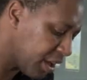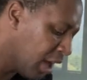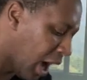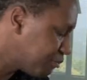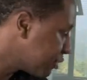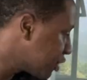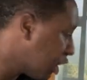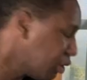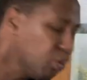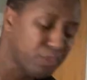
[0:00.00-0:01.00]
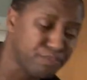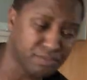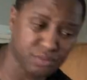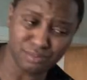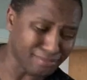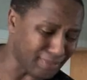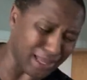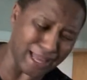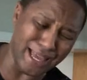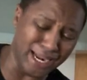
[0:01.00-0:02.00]
yeah, so, ooh,
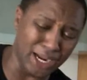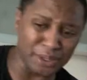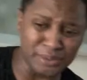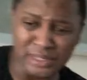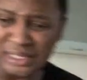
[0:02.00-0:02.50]
hello.